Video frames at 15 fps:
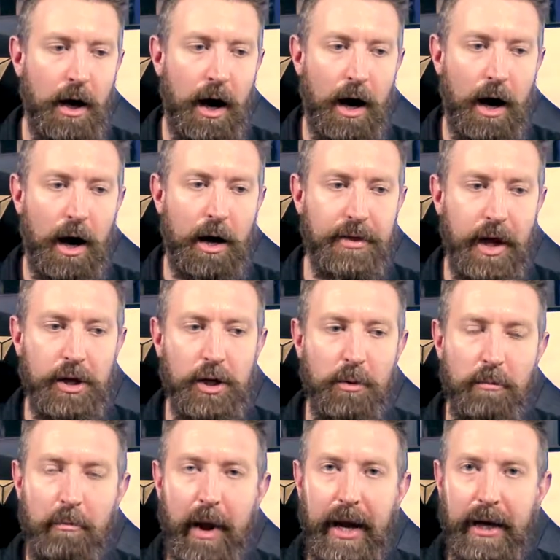Then
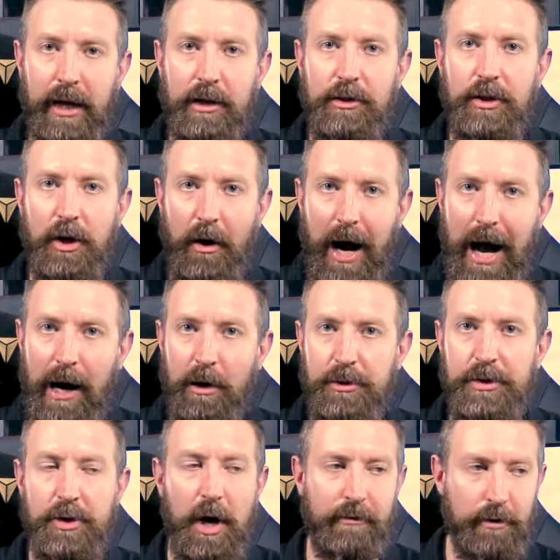you make it to your
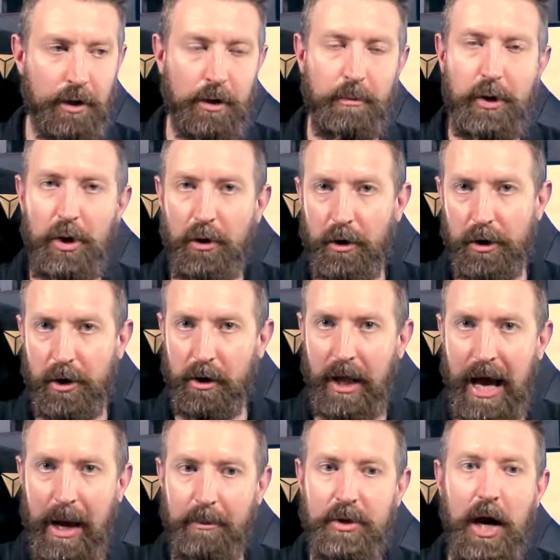house. You have your computer, your
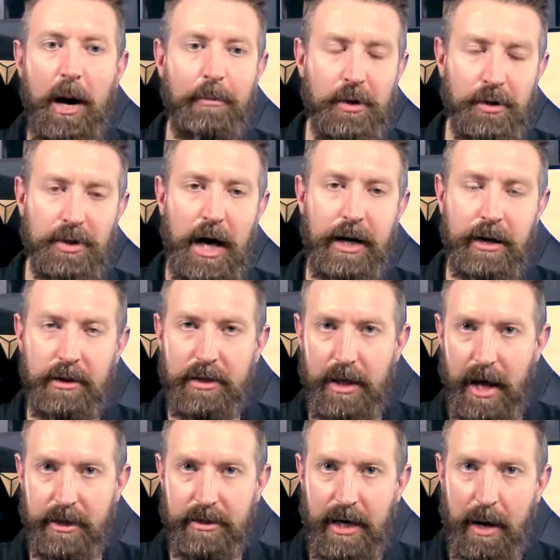laptop. You're signed into
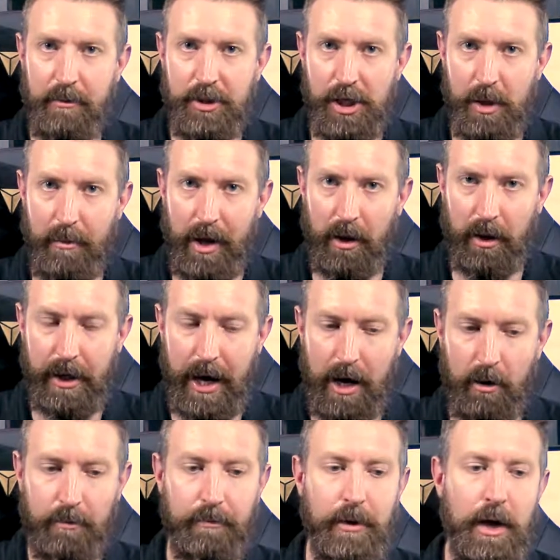that same Gmail
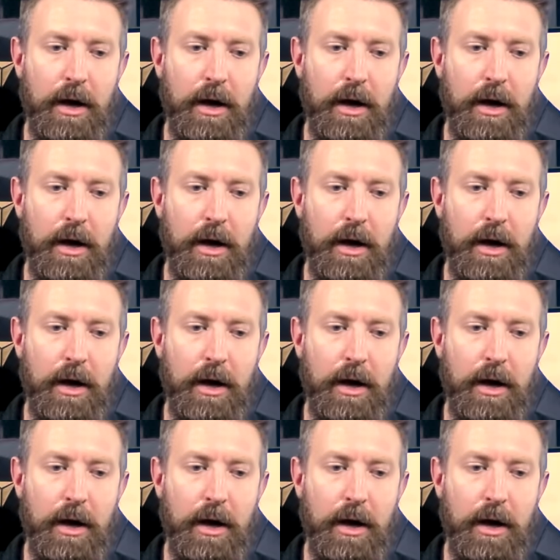account.